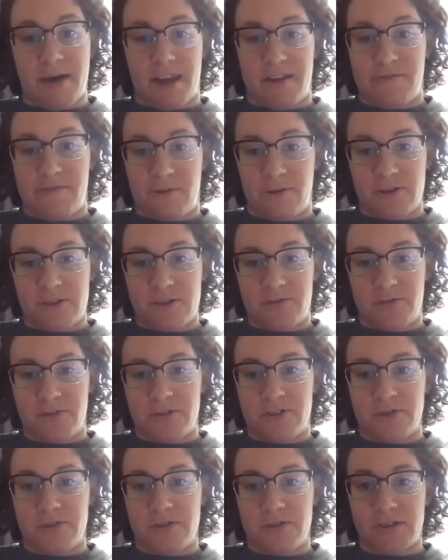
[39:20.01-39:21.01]
any
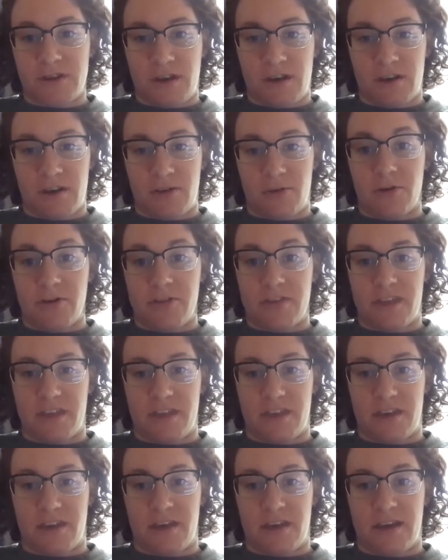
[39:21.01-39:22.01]
metaphors for Toussaint
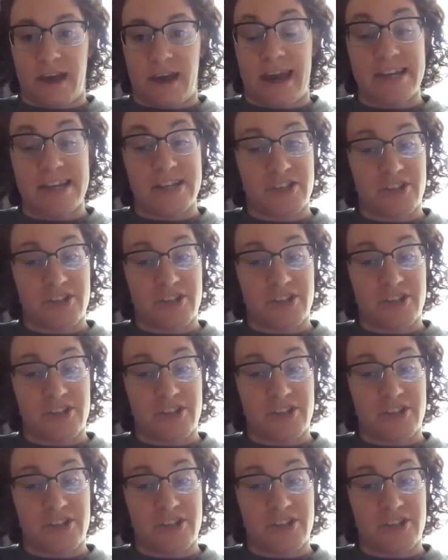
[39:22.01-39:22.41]
or the